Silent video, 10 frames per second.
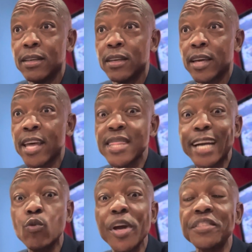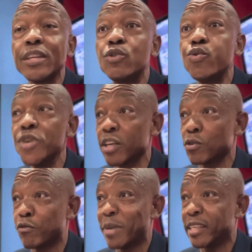And that wasted 2 years
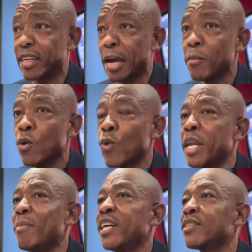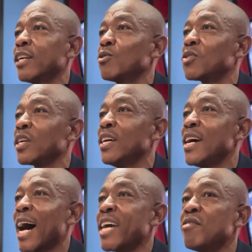of my time. What am I trying to say?
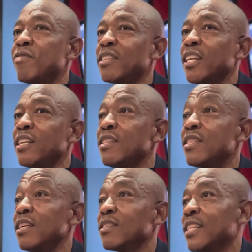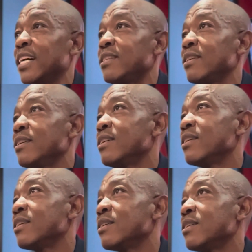I invested in things that
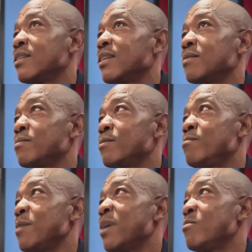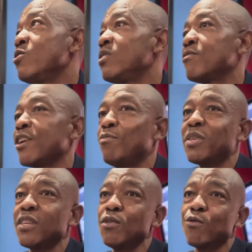maybe I'm using
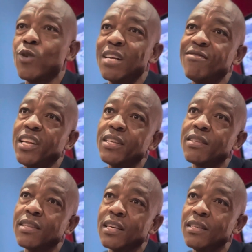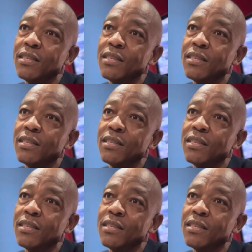5% of what I've learned there.